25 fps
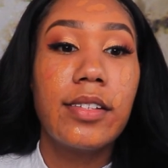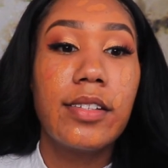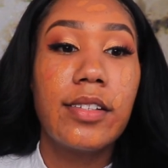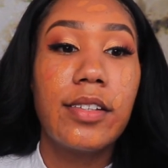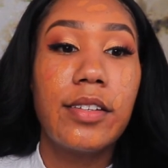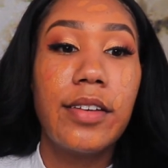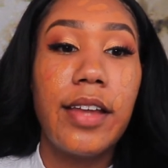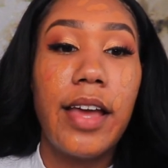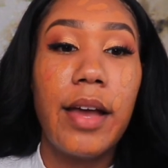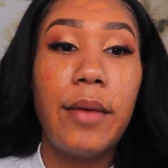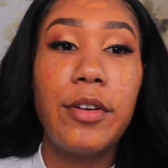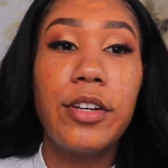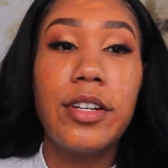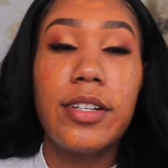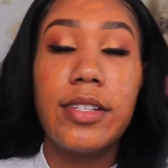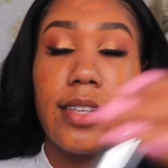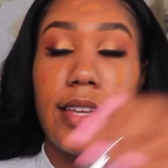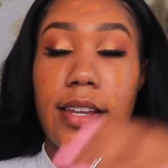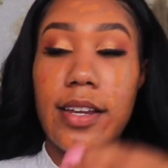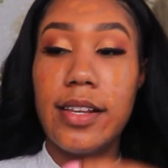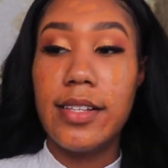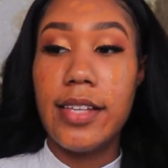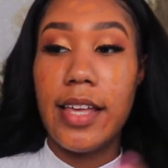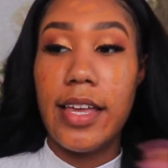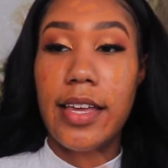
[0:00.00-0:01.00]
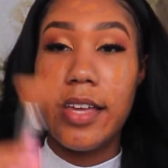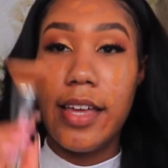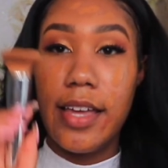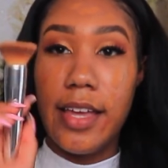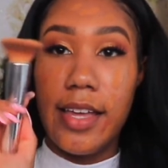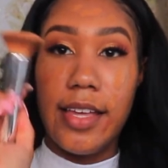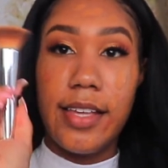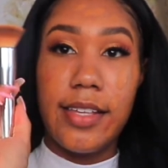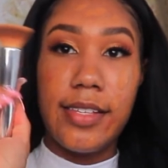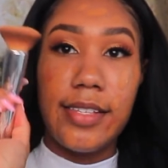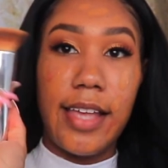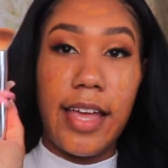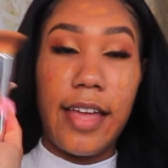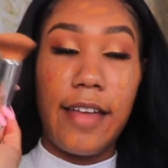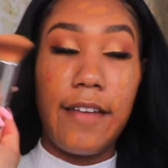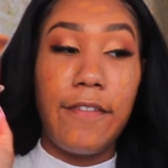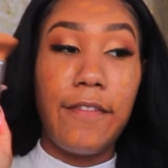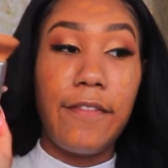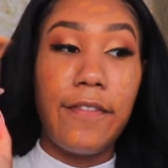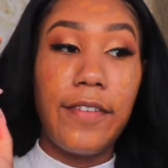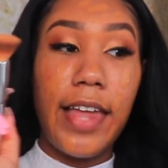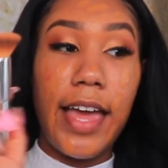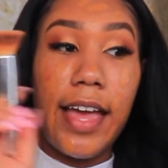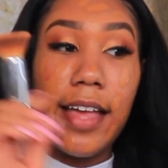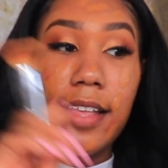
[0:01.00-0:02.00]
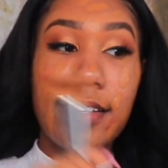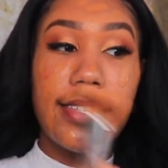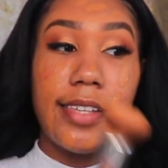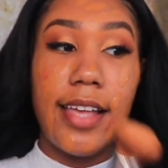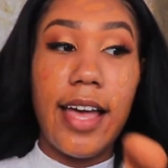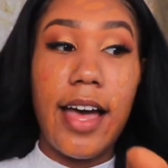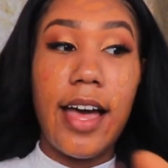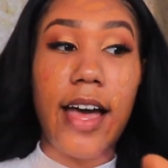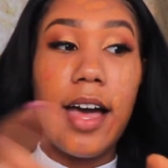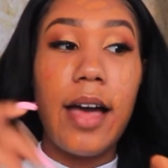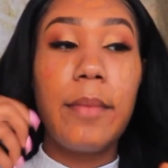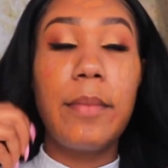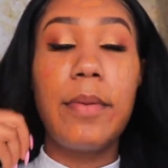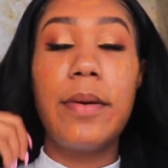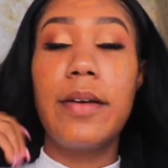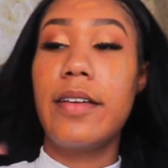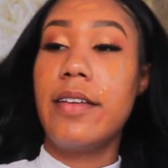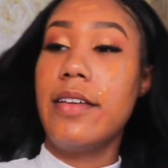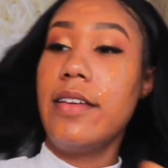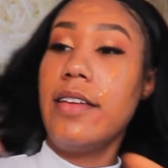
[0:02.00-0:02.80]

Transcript: so now we're just going to take us a flat top